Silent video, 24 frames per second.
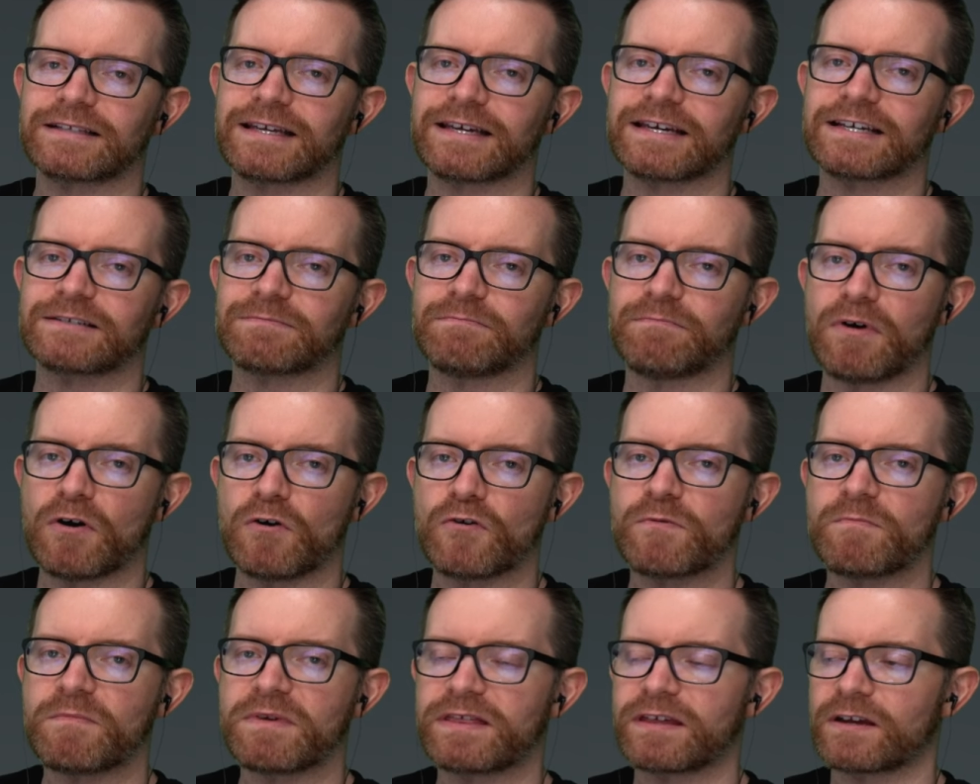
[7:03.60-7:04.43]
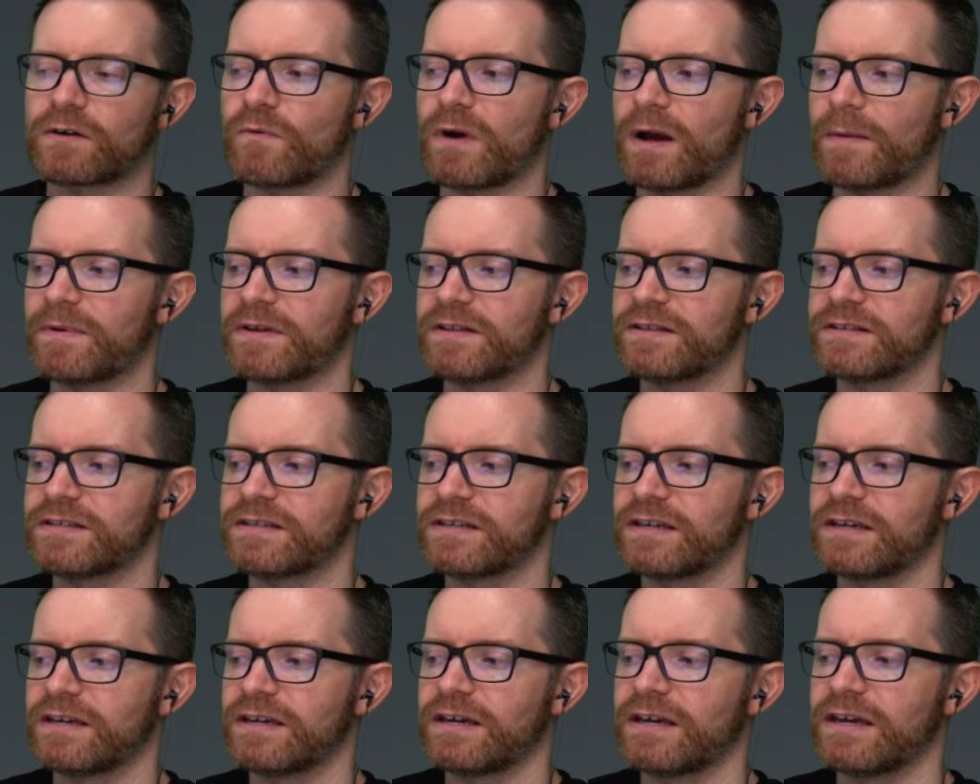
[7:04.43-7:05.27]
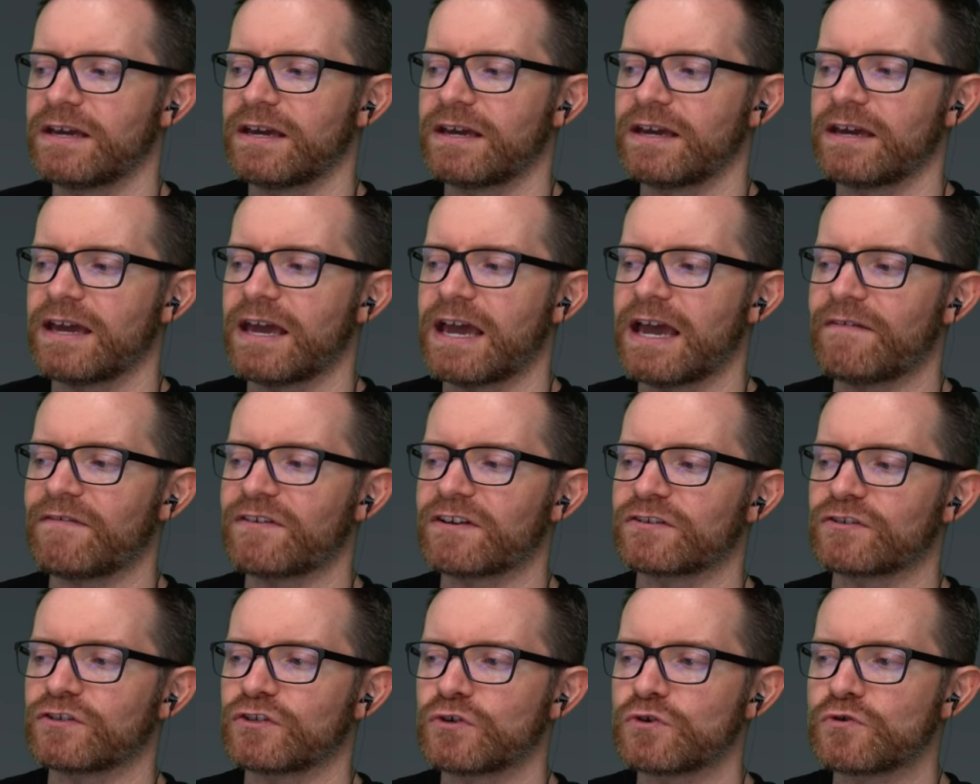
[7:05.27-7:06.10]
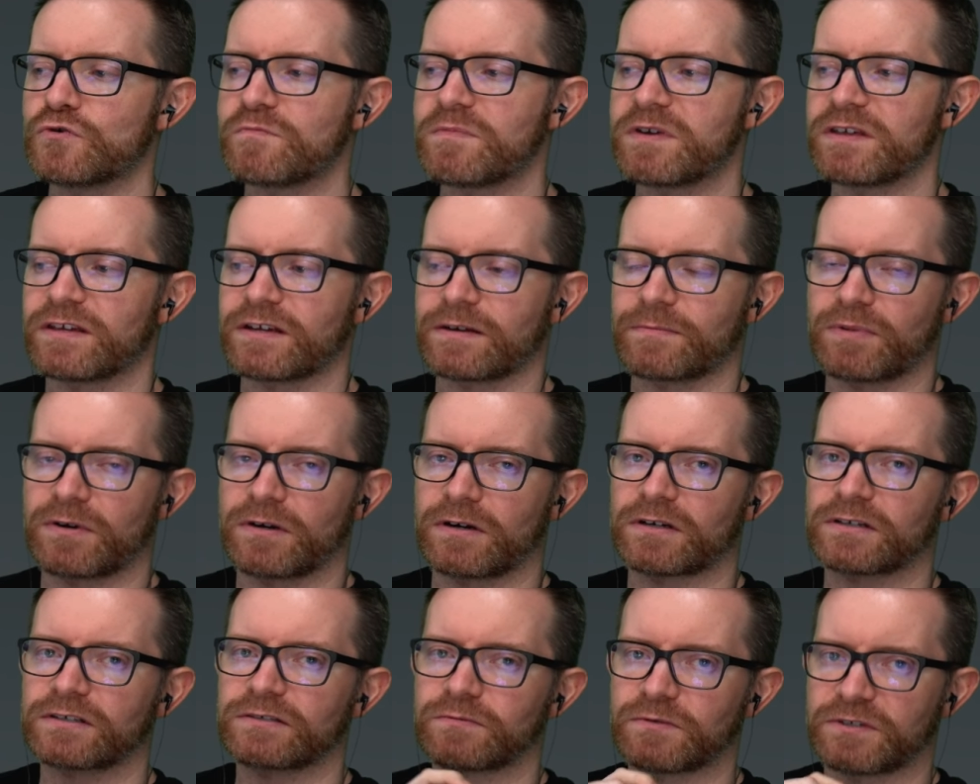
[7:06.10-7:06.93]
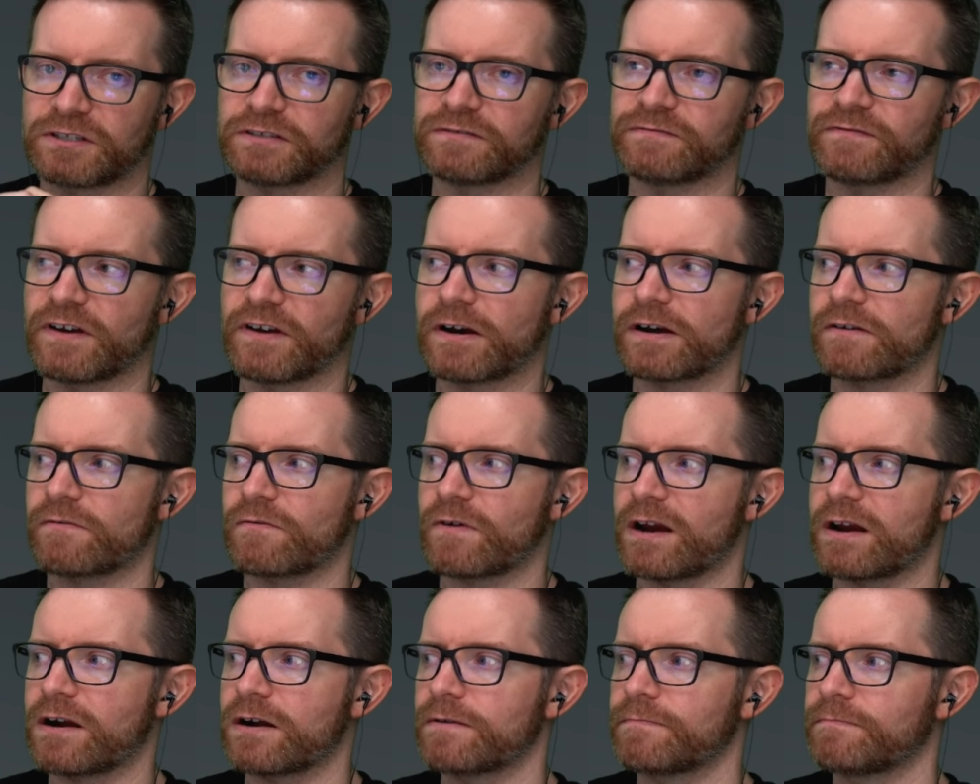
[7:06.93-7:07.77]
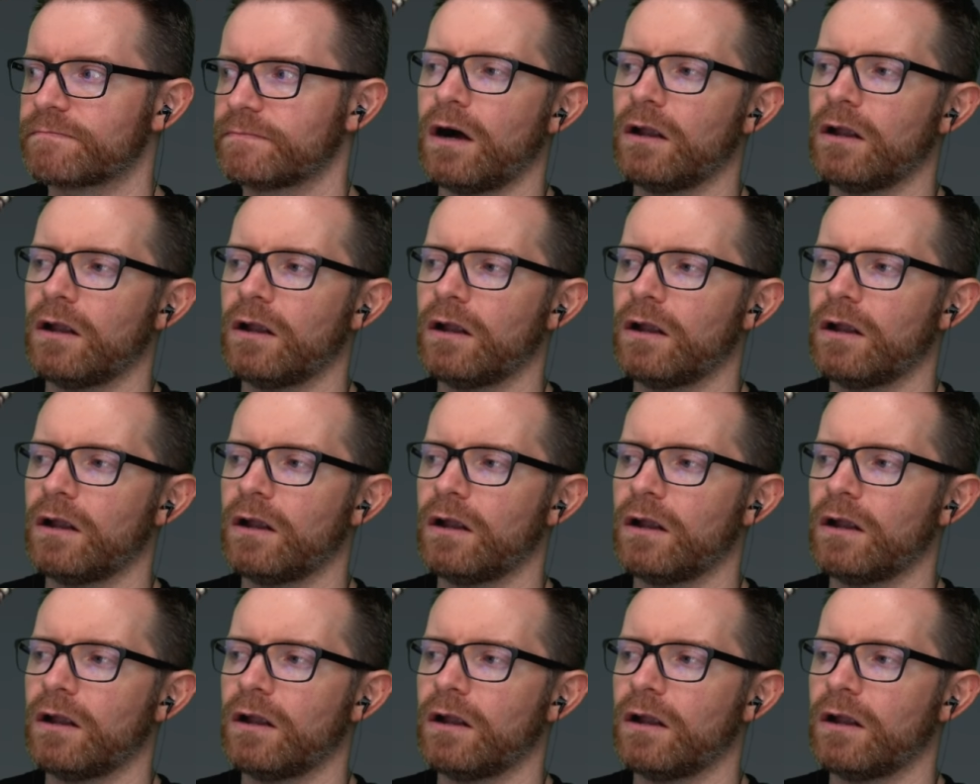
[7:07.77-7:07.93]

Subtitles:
takes both mythic weapons having 2 mythic perks, which is very rare,